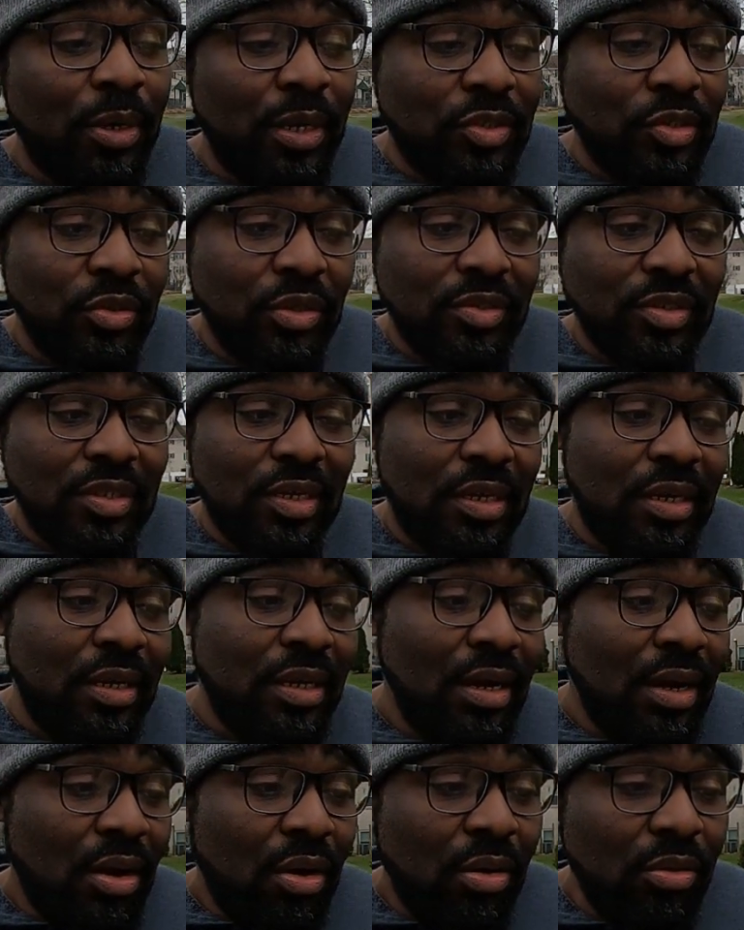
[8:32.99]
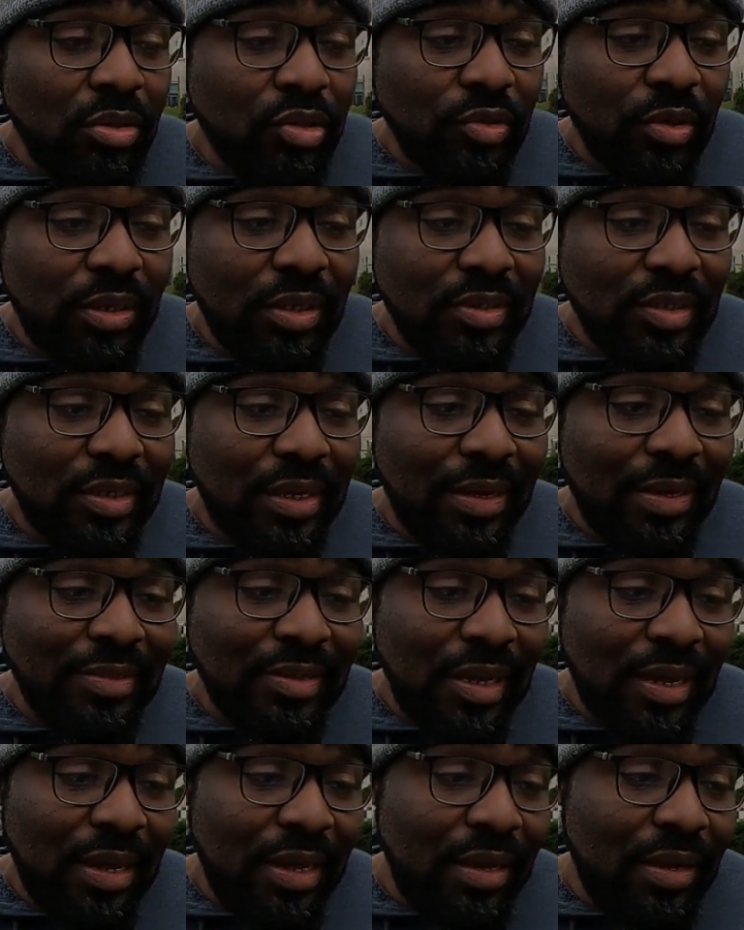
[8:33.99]
And as you can see on the screen, it
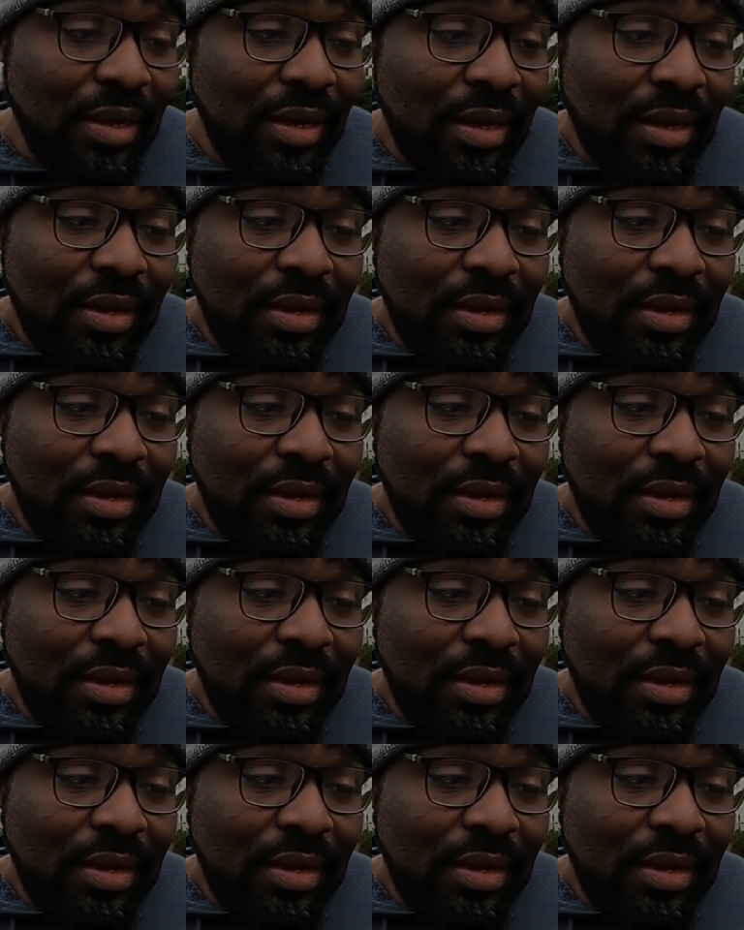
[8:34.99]
says, hey,